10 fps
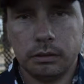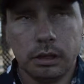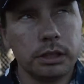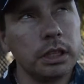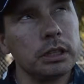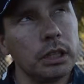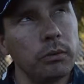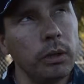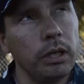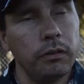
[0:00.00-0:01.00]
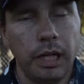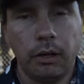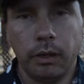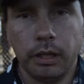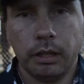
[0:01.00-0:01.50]
The sun's like way over that
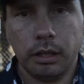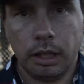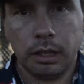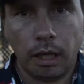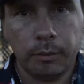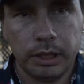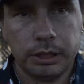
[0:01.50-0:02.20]
way. I'm in the